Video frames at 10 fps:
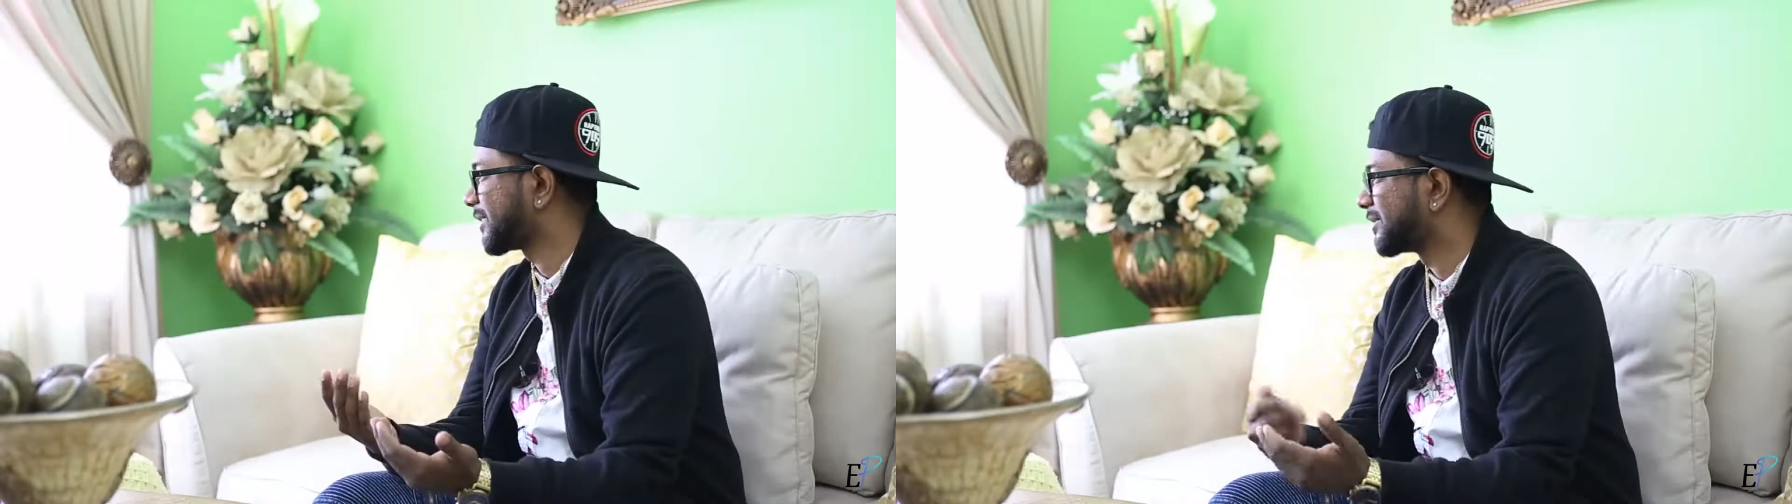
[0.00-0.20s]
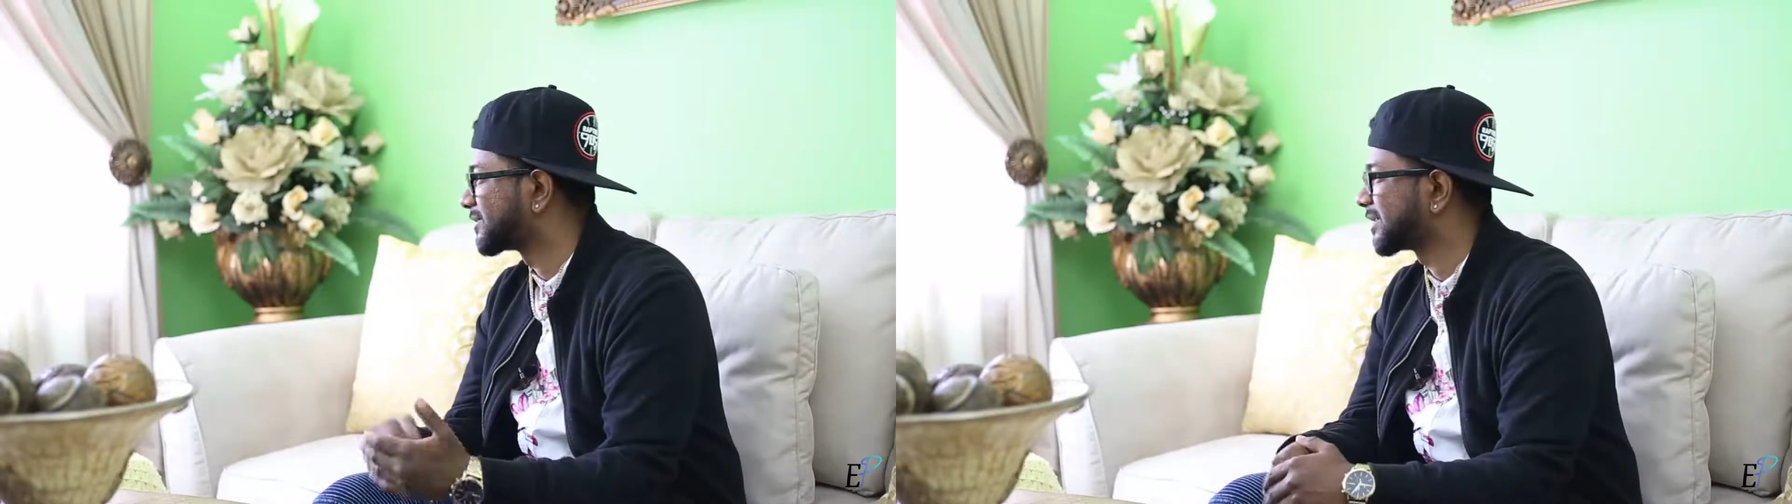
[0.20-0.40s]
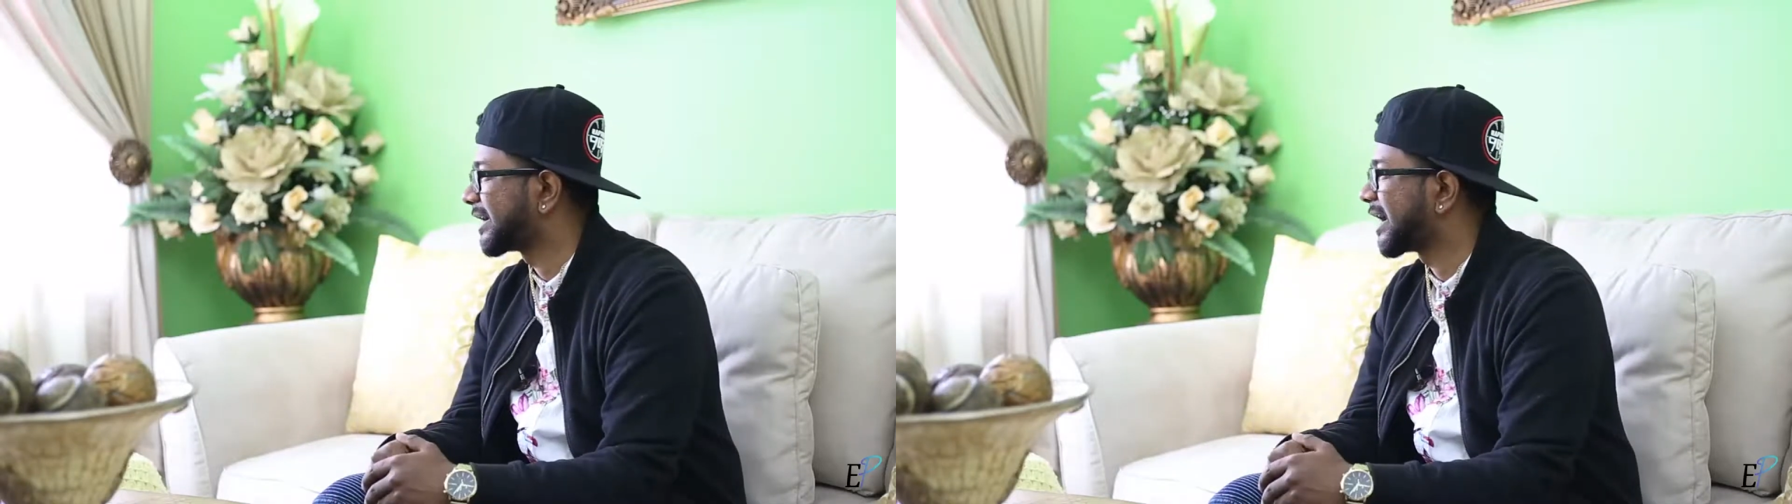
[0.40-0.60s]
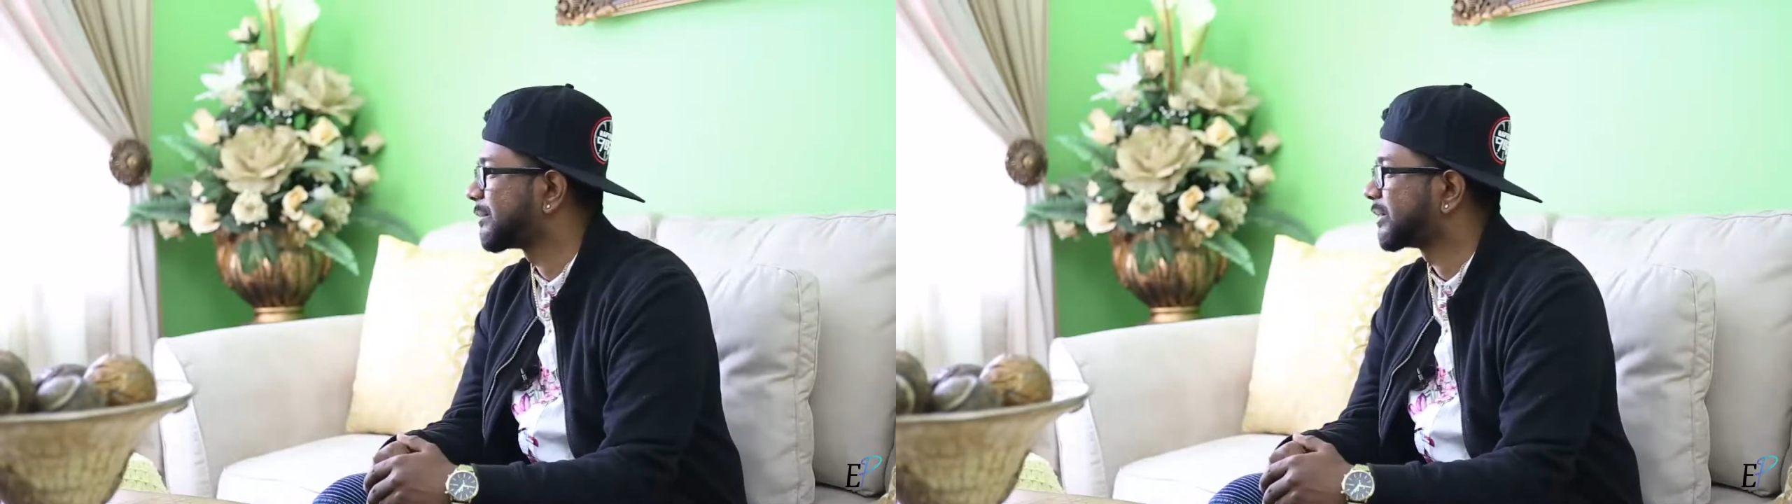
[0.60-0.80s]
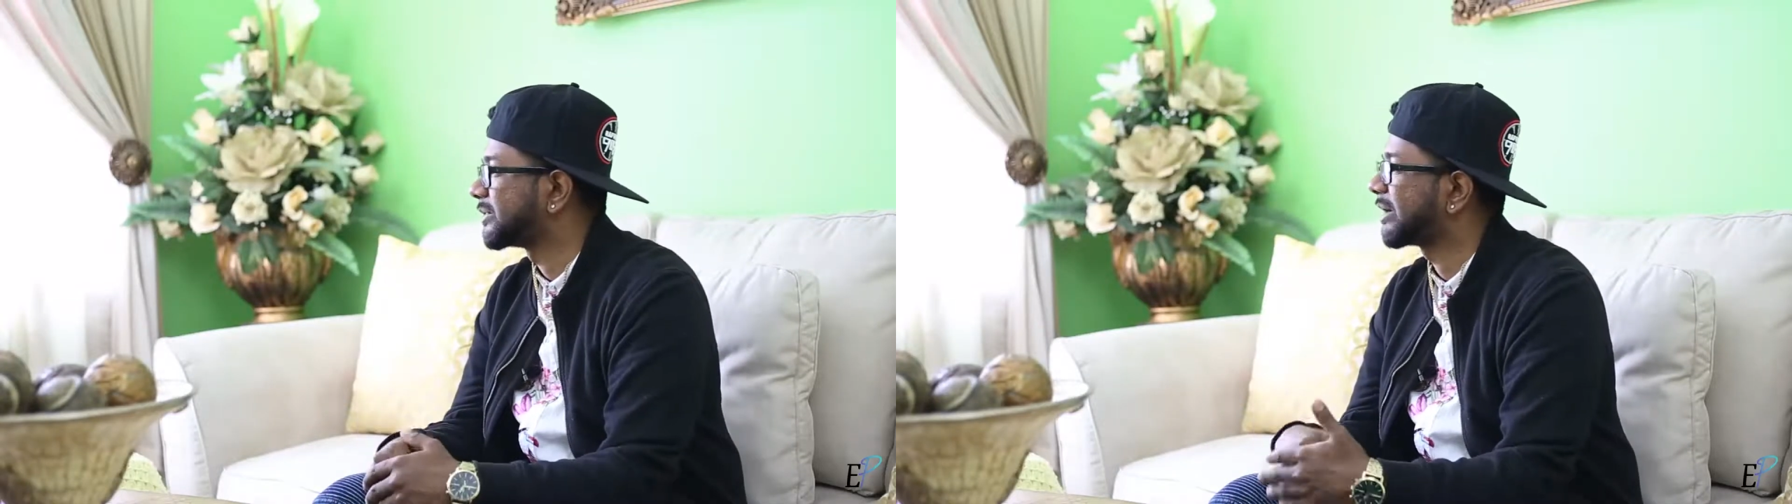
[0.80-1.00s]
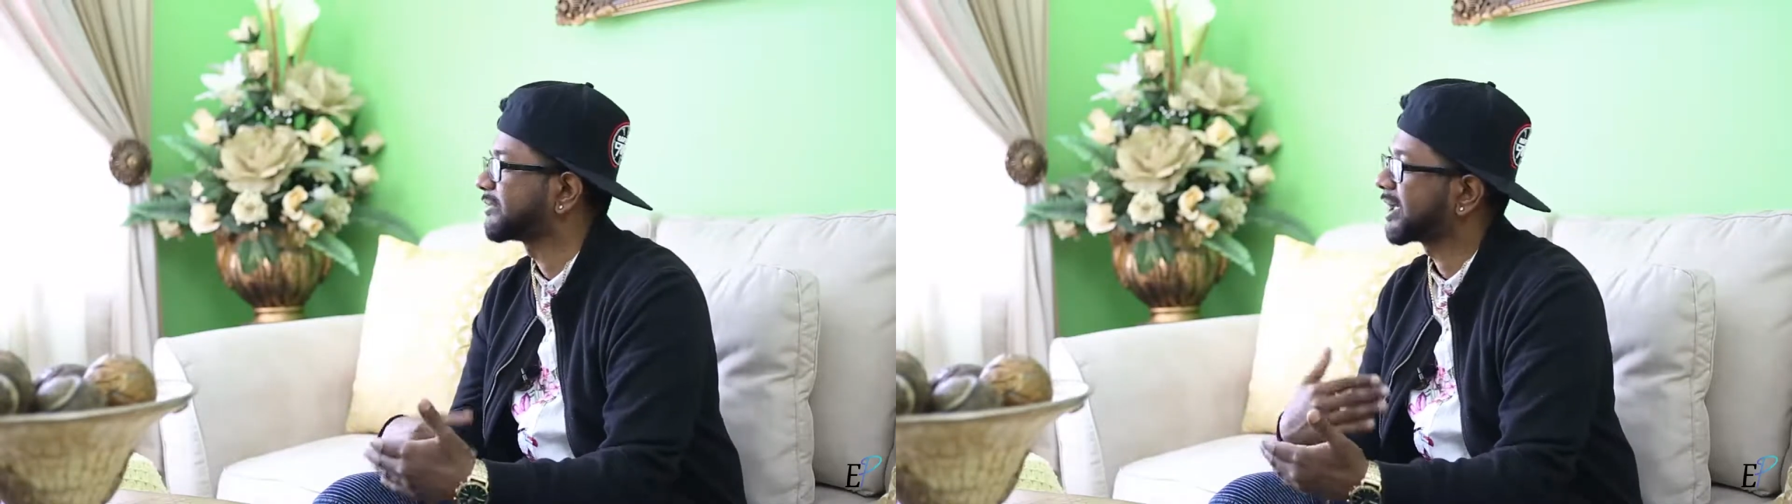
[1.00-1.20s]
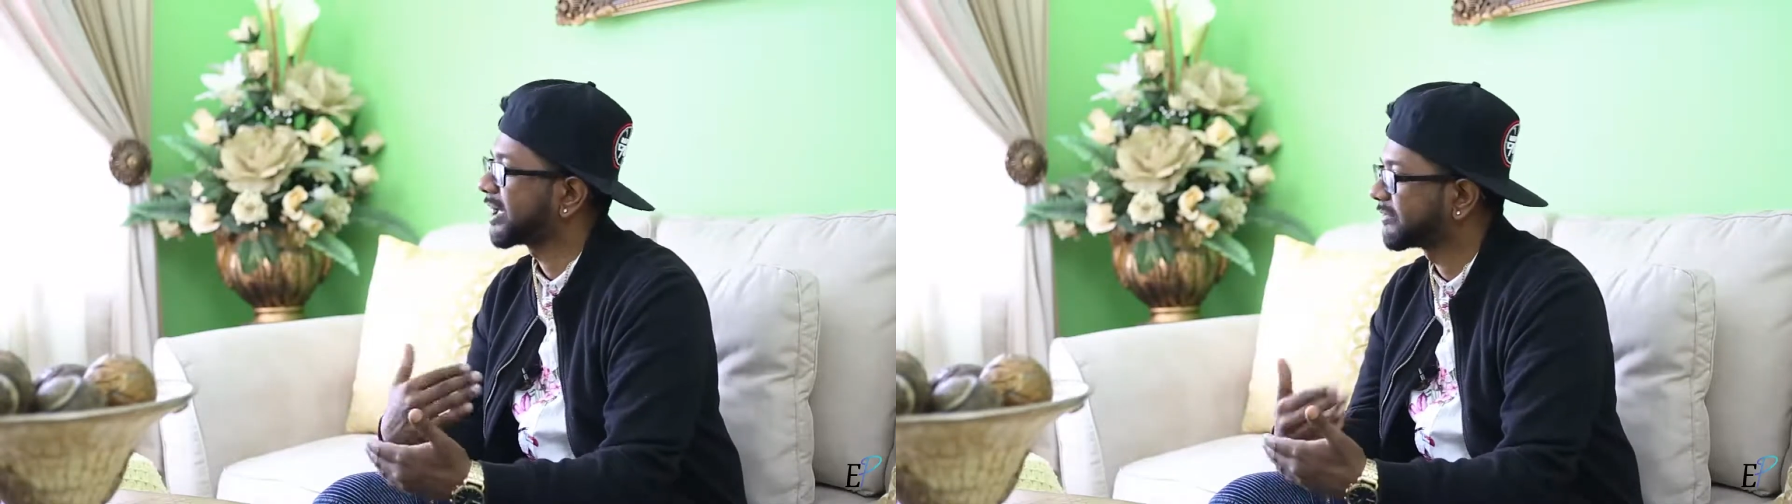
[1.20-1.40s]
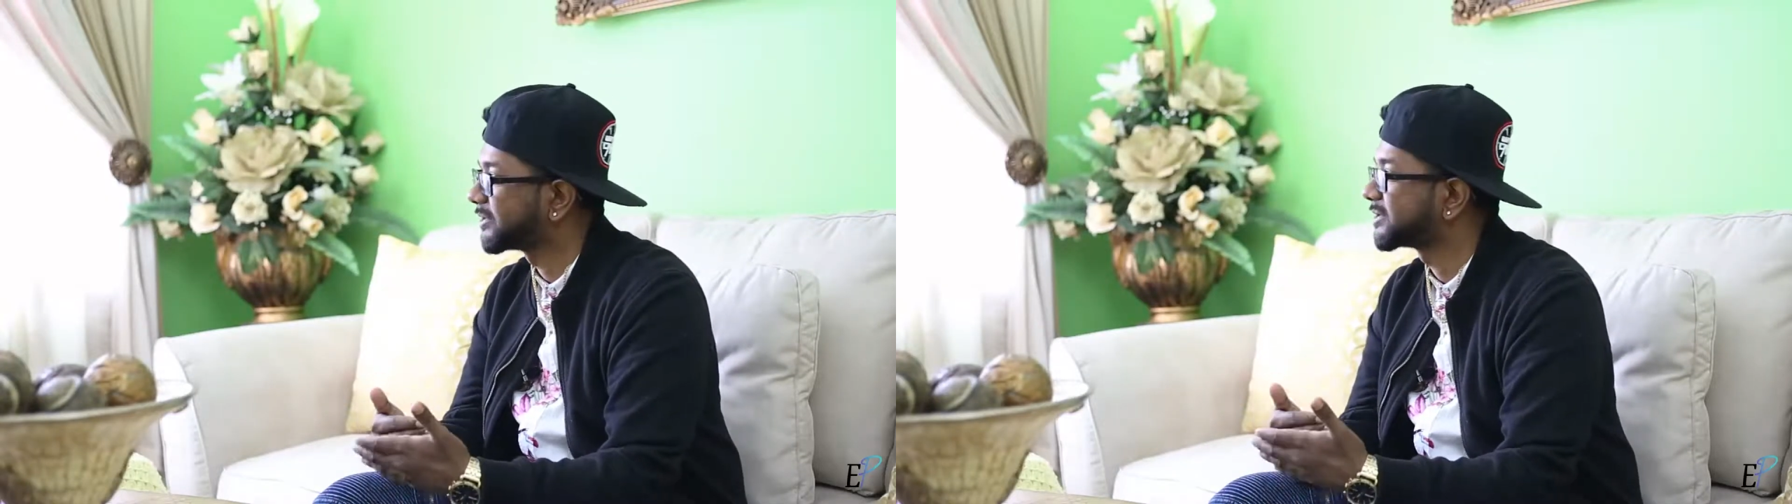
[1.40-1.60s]
And you just let it happen. You have to
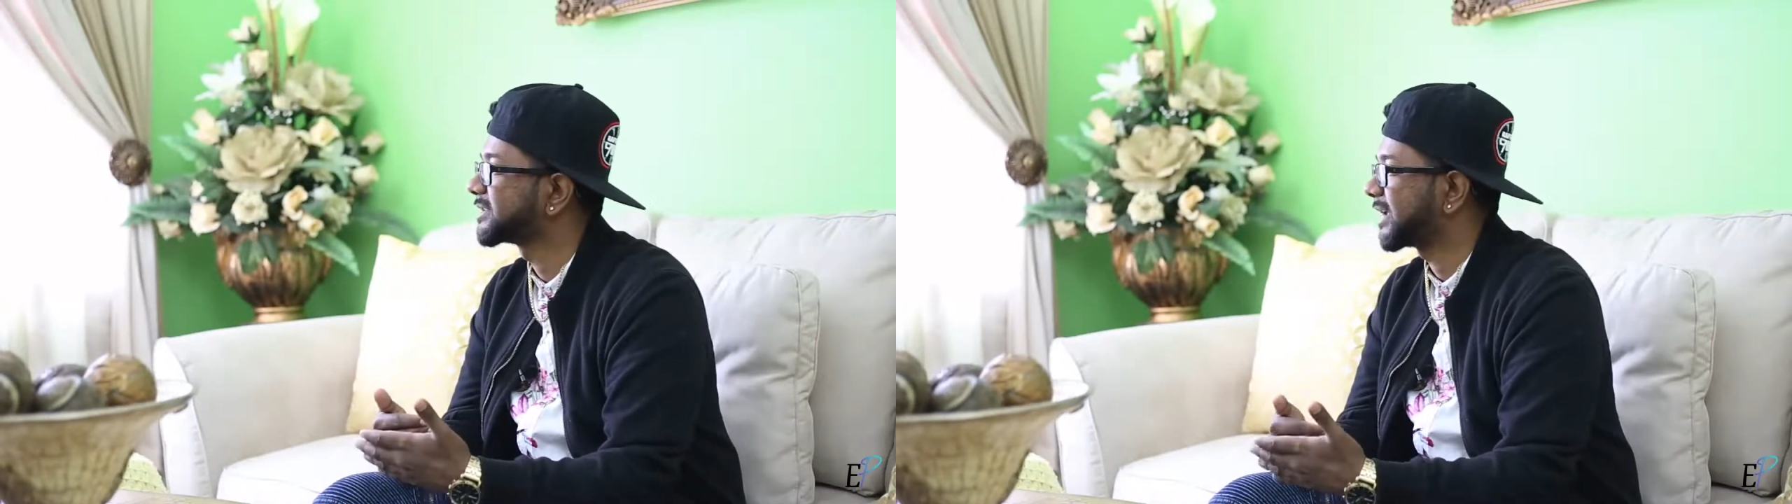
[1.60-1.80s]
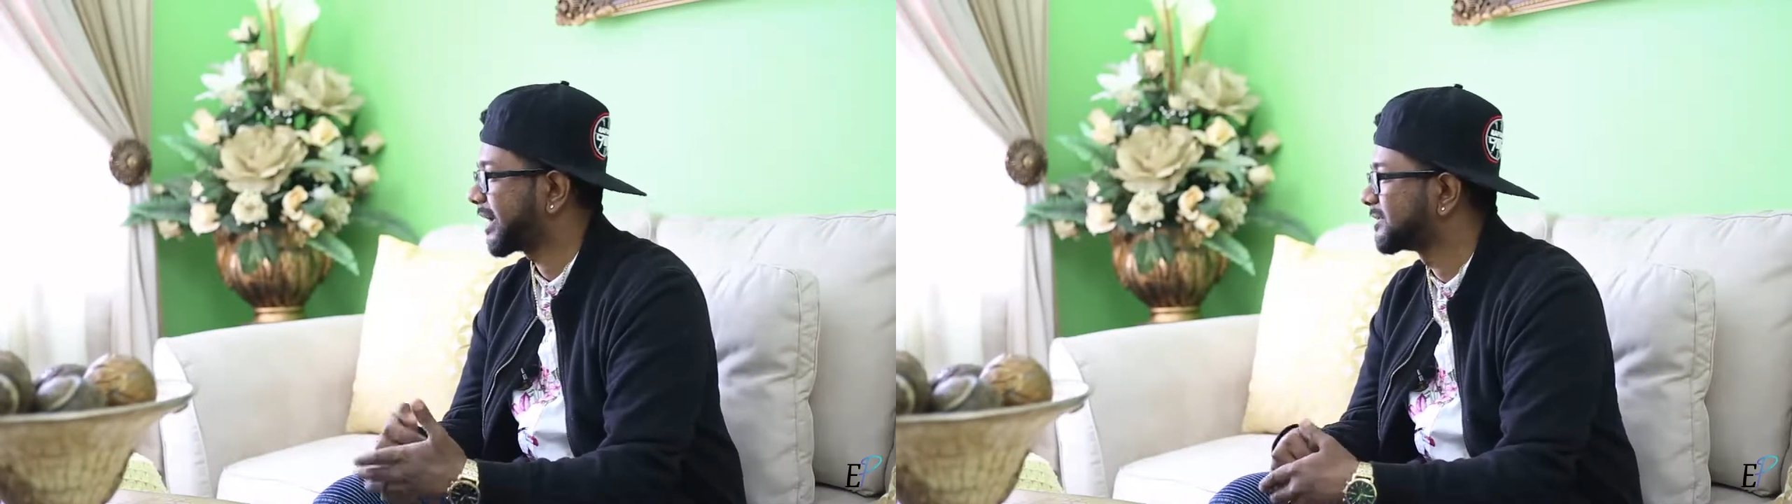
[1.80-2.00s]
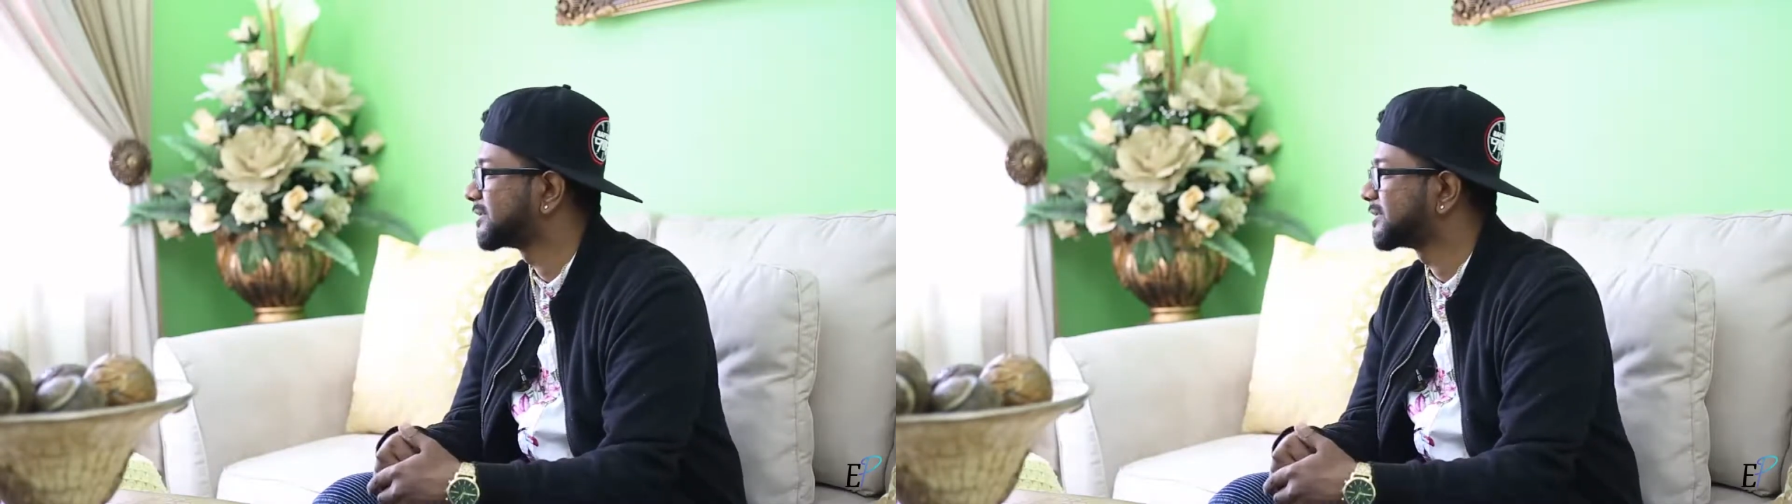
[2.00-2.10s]
kind of understand.